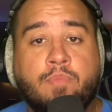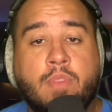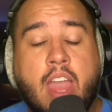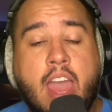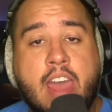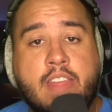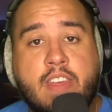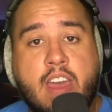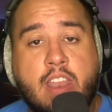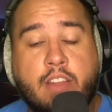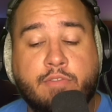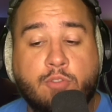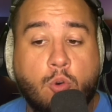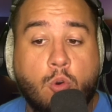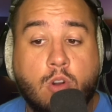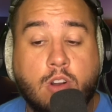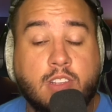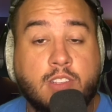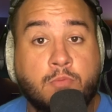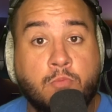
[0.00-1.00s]
And then, of
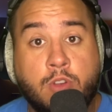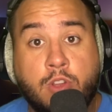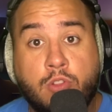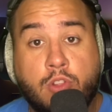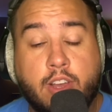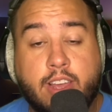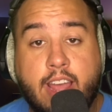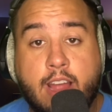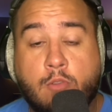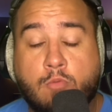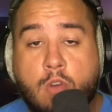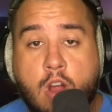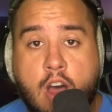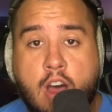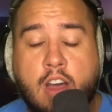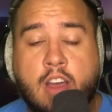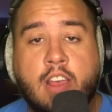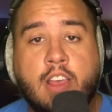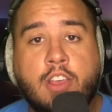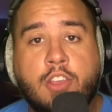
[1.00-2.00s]
course, when you look at Raw,
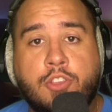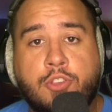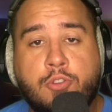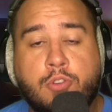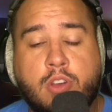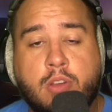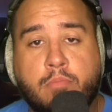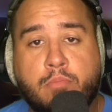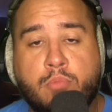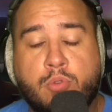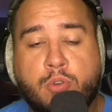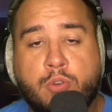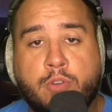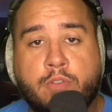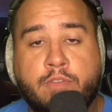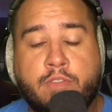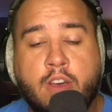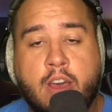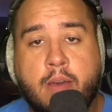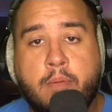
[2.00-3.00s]
you can move
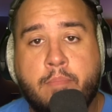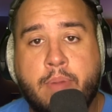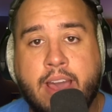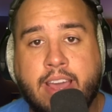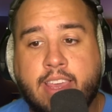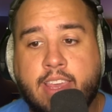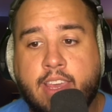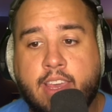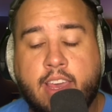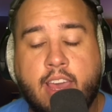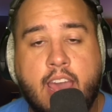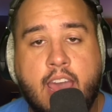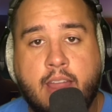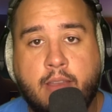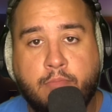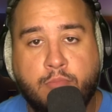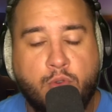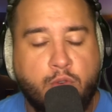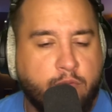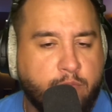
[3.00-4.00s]
Becky and
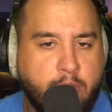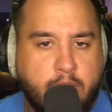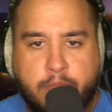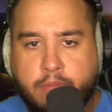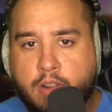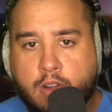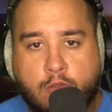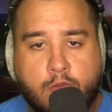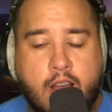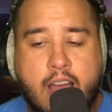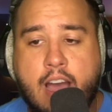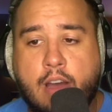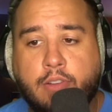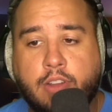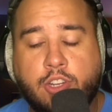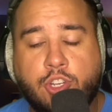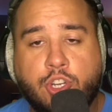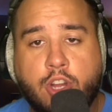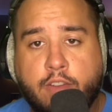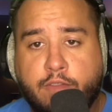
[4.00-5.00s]
move people around and
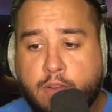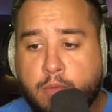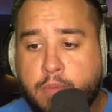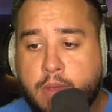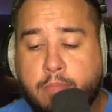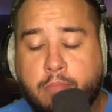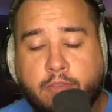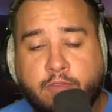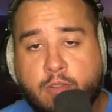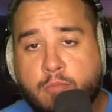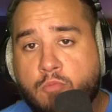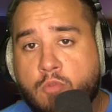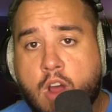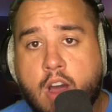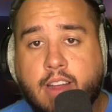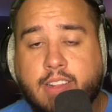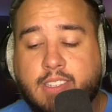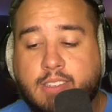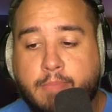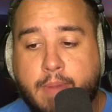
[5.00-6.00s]
shuffle people from Raw
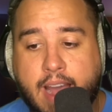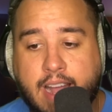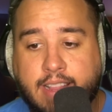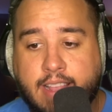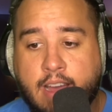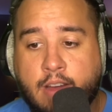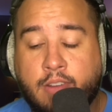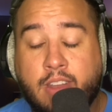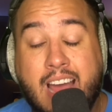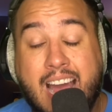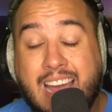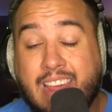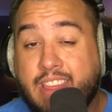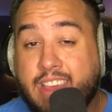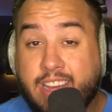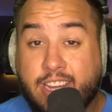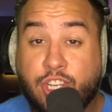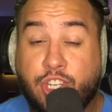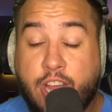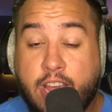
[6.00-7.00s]
and SmackDown. I think
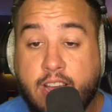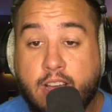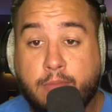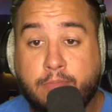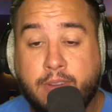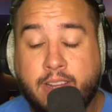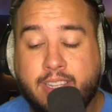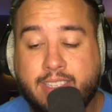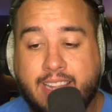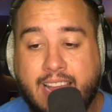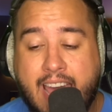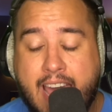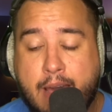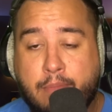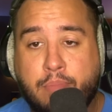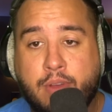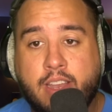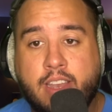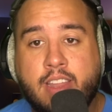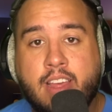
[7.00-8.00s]
a shakeup needs to
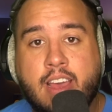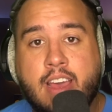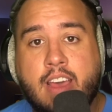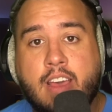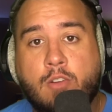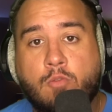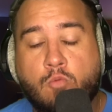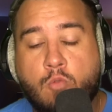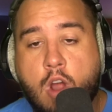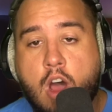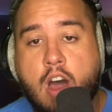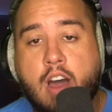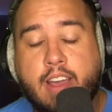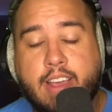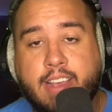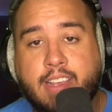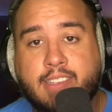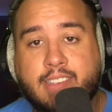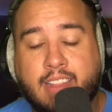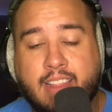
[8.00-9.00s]
happen. Raw
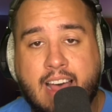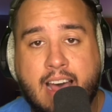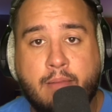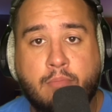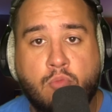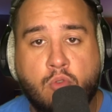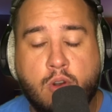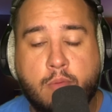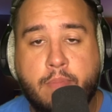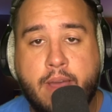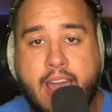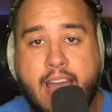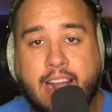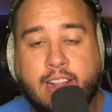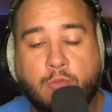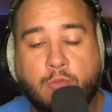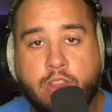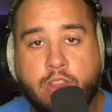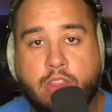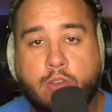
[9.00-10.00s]
is a lot more packed
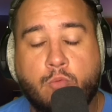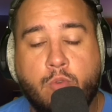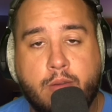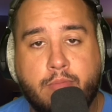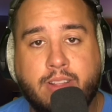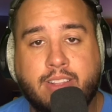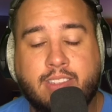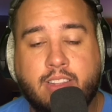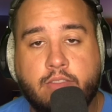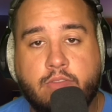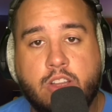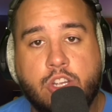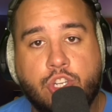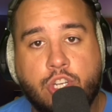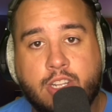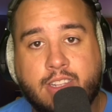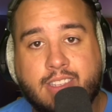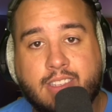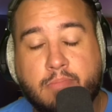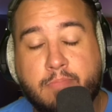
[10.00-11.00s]
women's division.
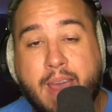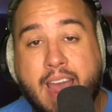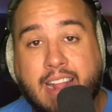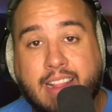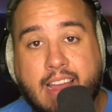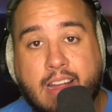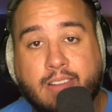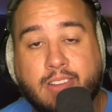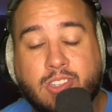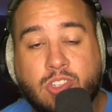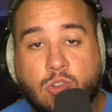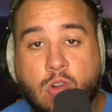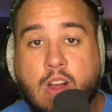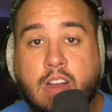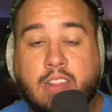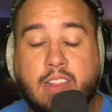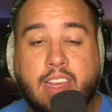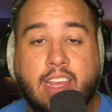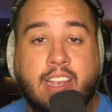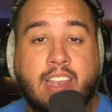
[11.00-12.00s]
SmackDown is
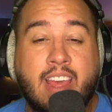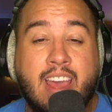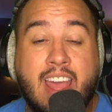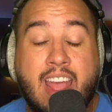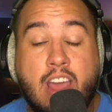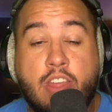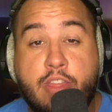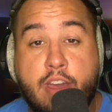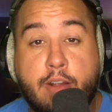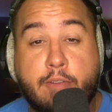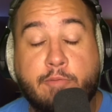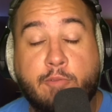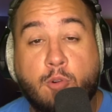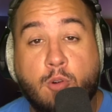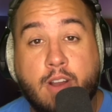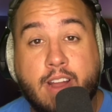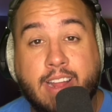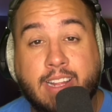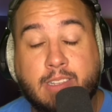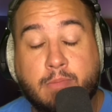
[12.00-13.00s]
struggling, and therefore,
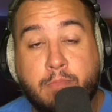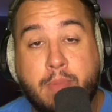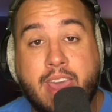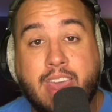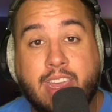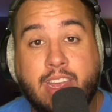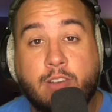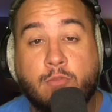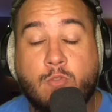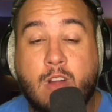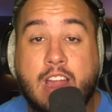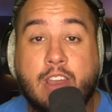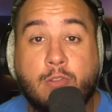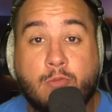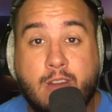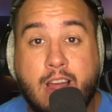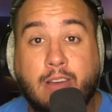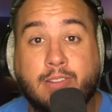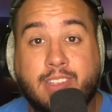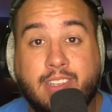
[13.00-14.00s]
it's making Ronda
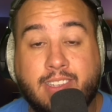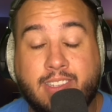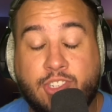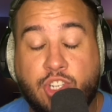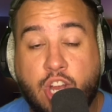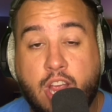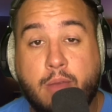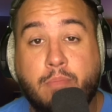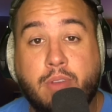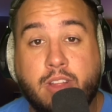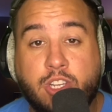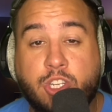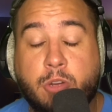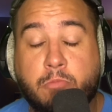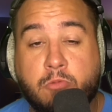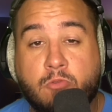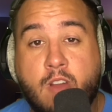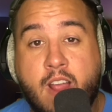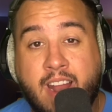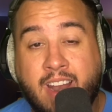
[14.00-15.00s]
Rousey's championship
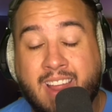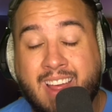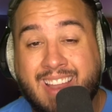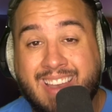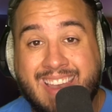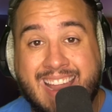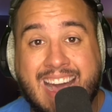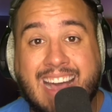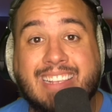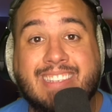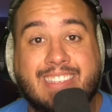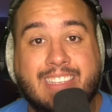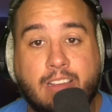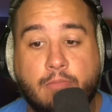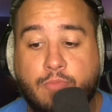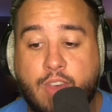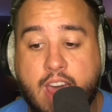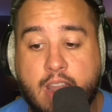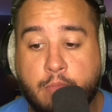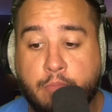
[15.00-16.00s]
reign not seem
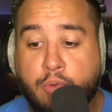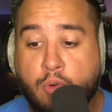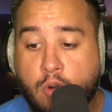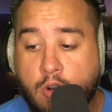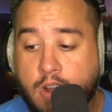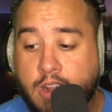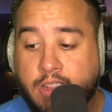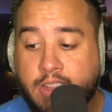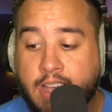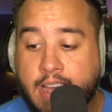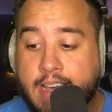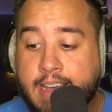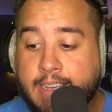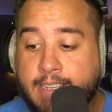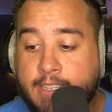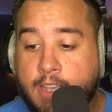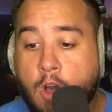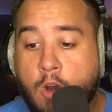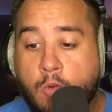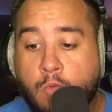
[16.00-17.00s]
that important.
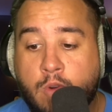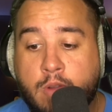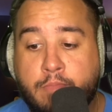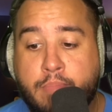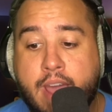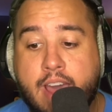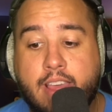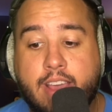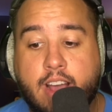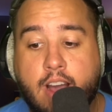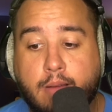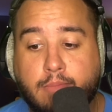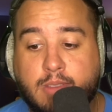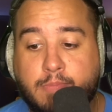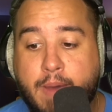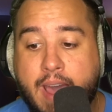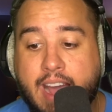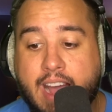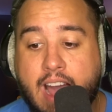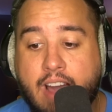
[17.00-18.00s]
So when Bayley comes
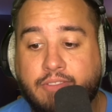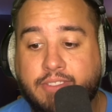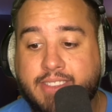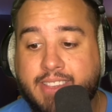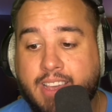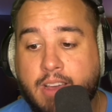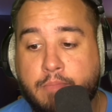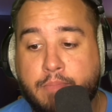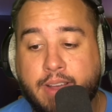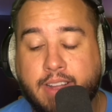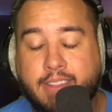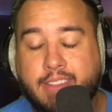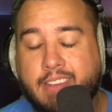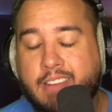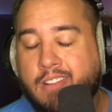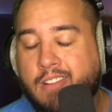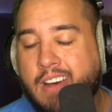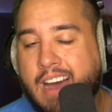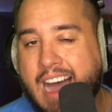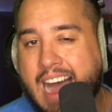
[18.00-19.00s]
back, obviously a big
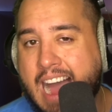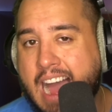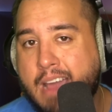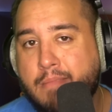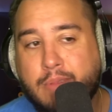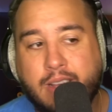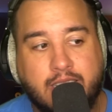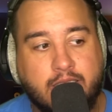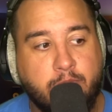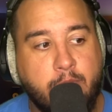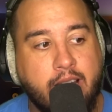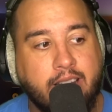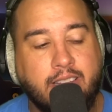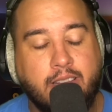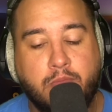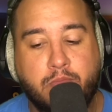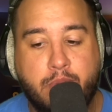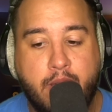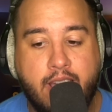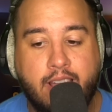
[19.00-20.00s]
deal. I'm expecting
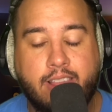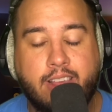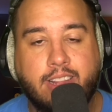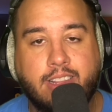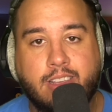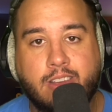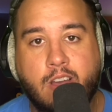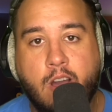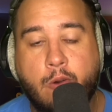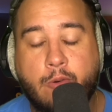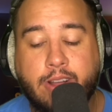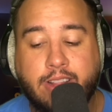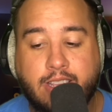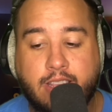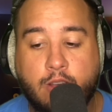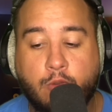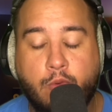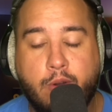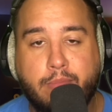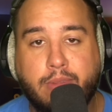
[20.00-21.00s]
Bayley to go into the
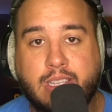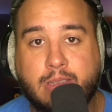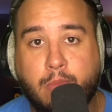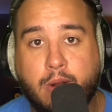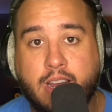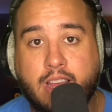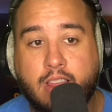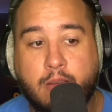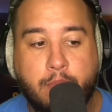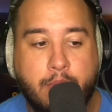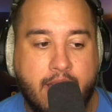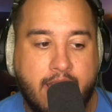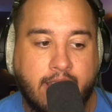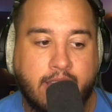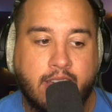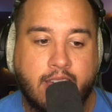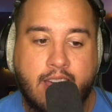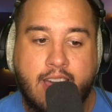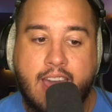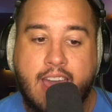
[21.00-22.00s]
women's Money in the Bank.
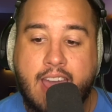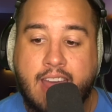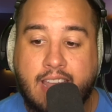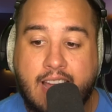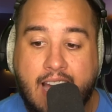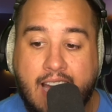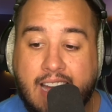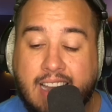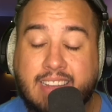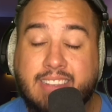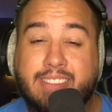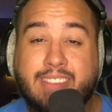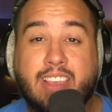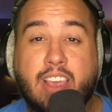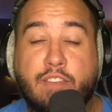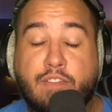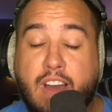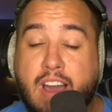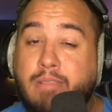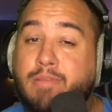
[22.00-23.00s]
And honestly, if
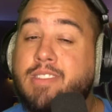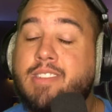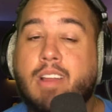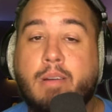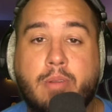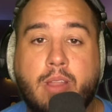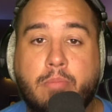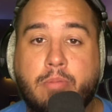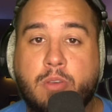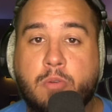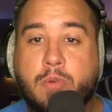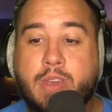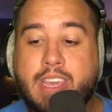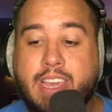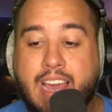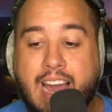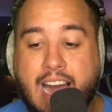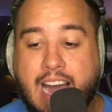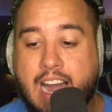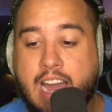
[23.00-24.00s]
I was WWE,
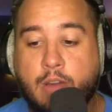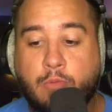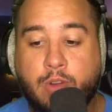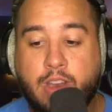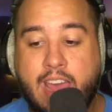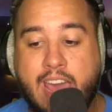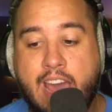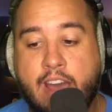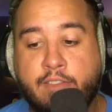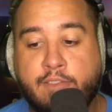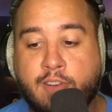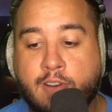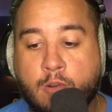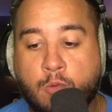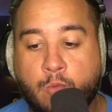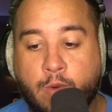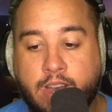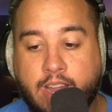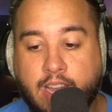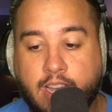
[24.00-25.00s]
I would have her
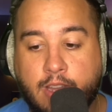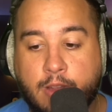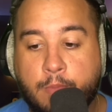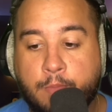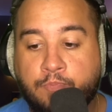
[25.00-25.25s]
win it.